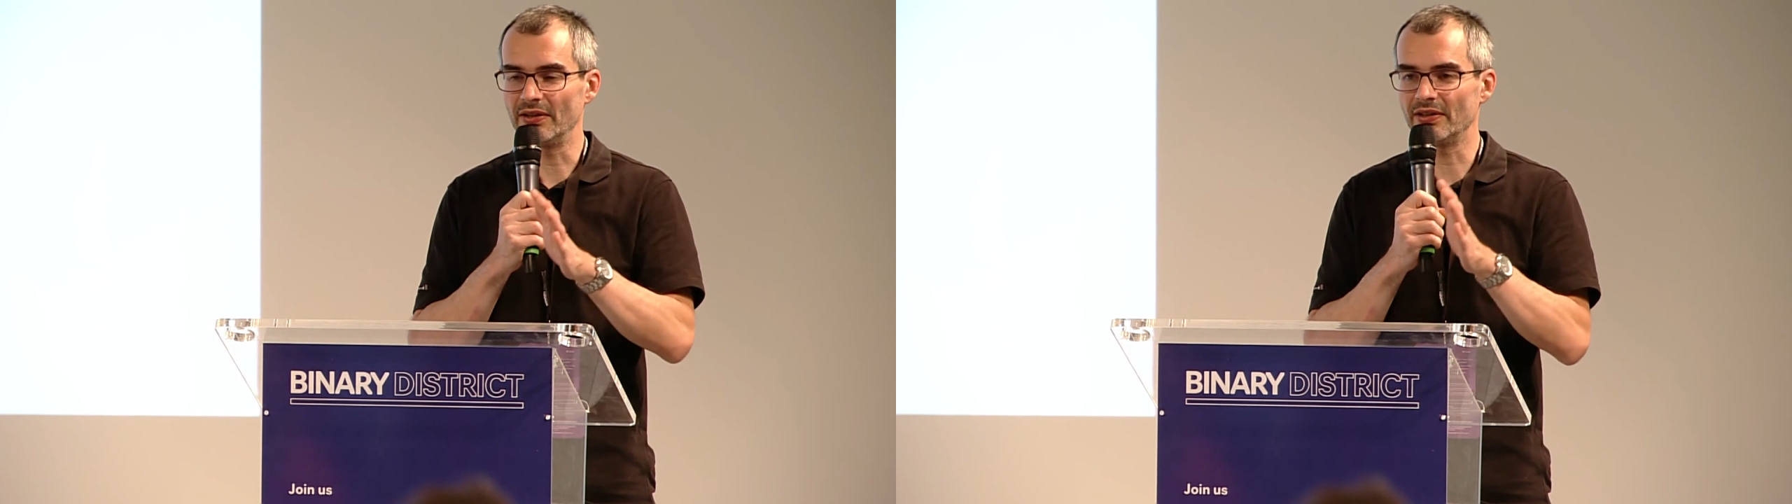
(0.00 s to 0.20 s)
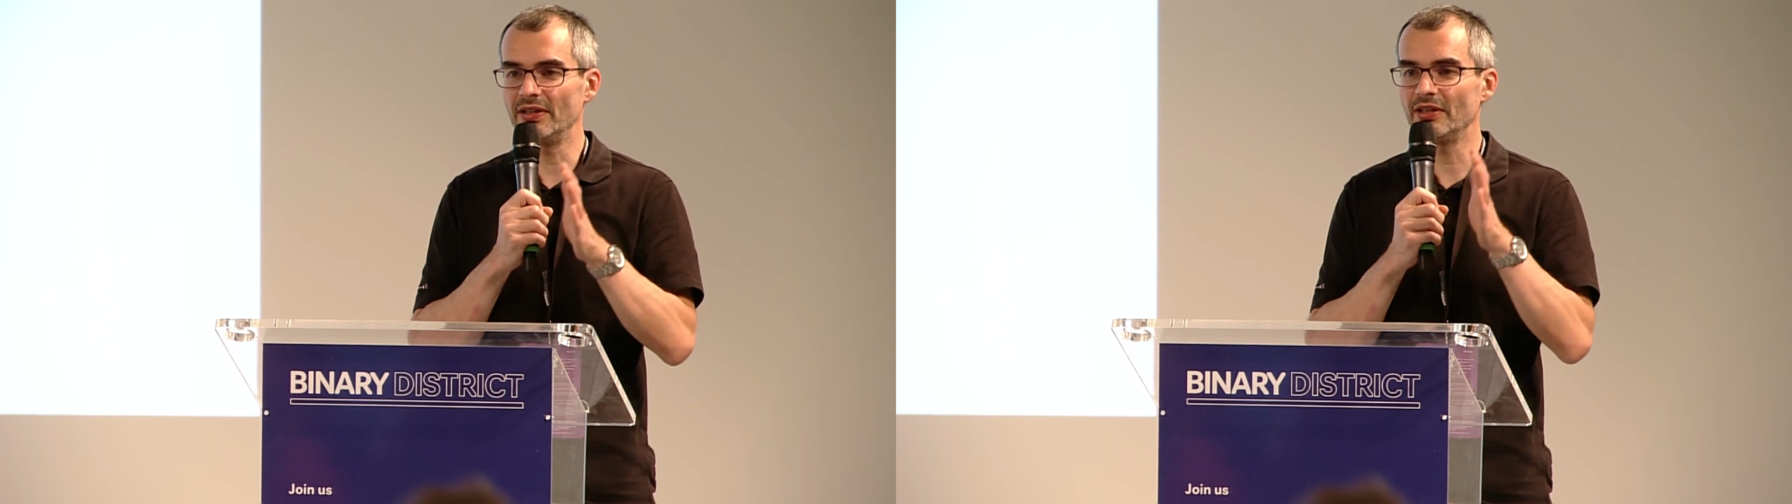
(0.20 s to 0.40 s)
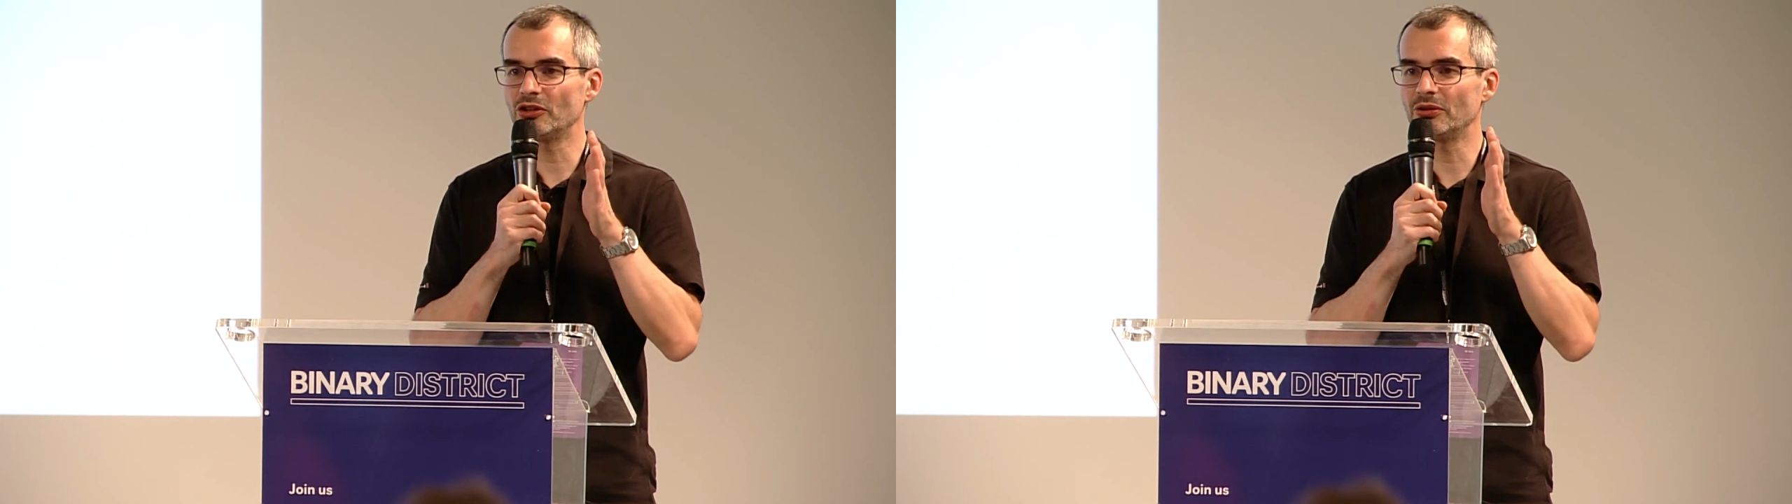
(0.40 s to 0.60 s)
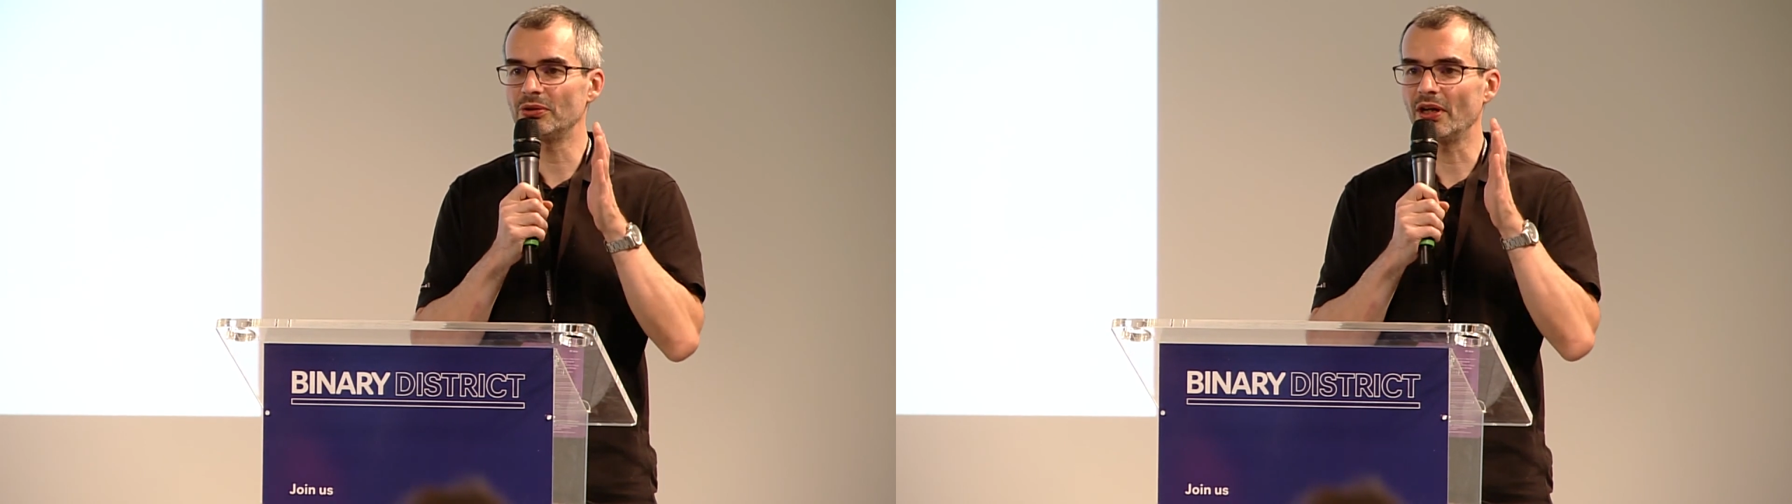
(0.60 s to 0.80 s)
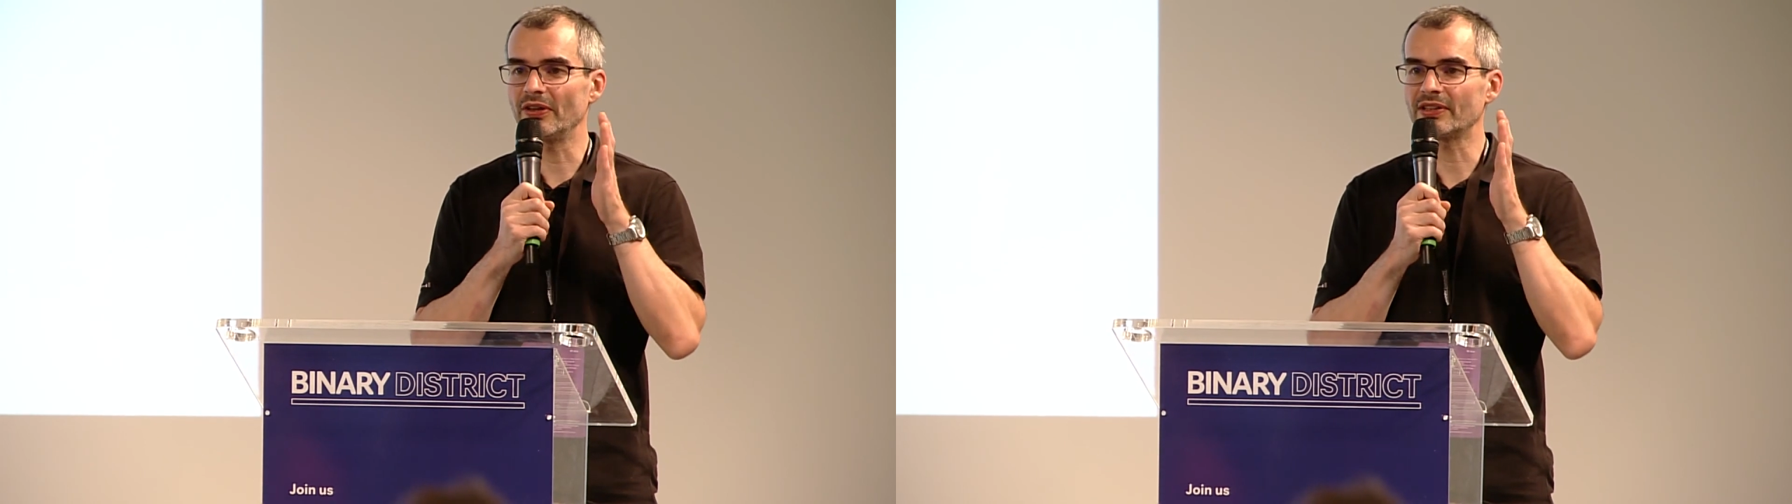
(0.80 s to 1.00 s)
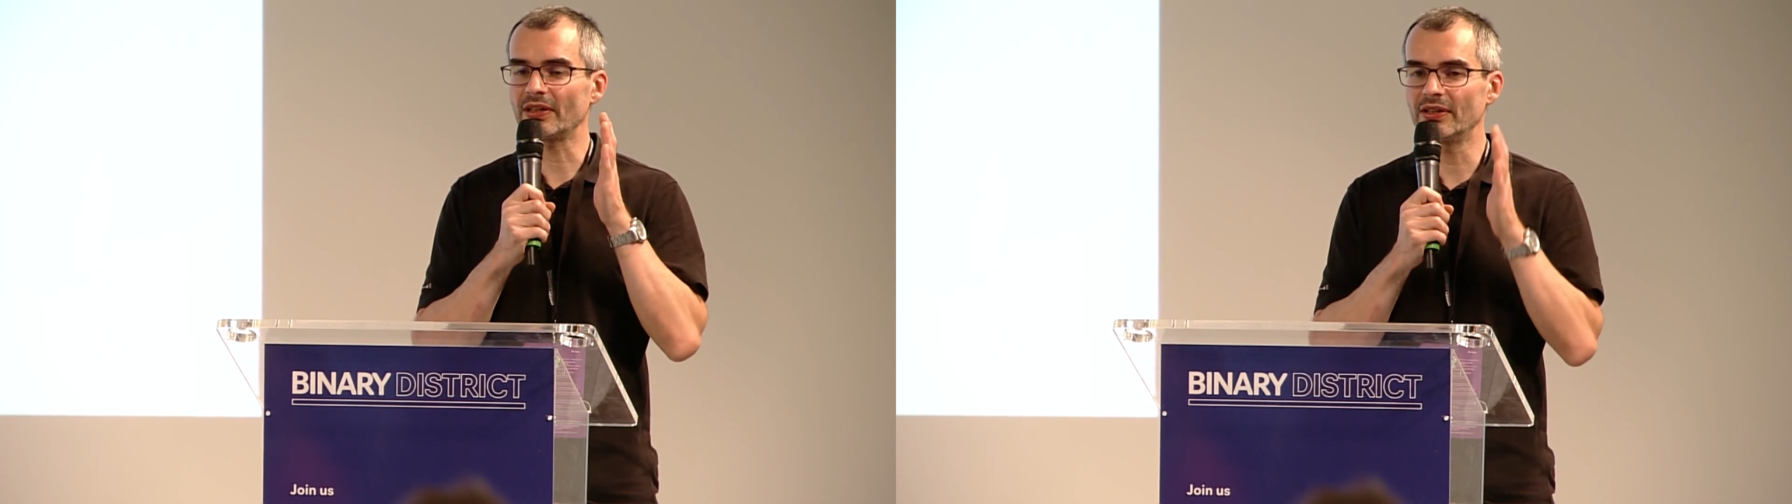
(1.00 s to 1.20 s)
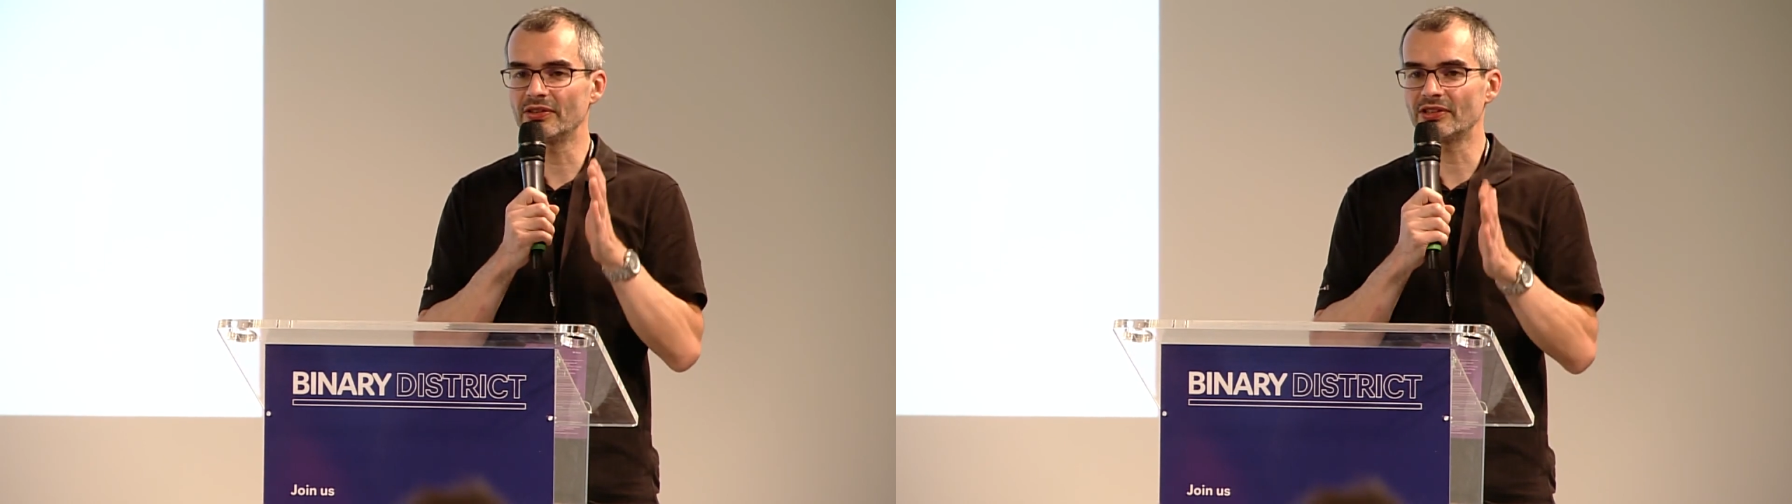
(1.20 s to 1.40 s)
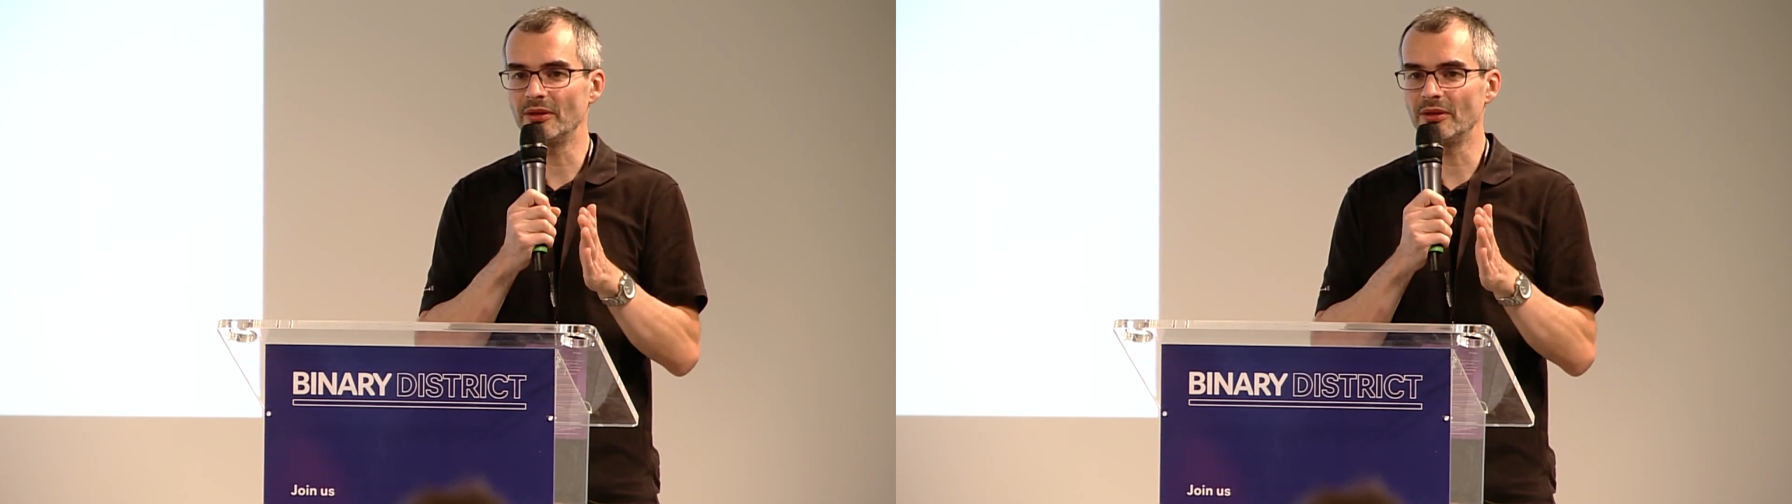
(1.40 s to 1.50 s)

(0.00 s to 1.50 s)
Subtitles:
They need to have exactly the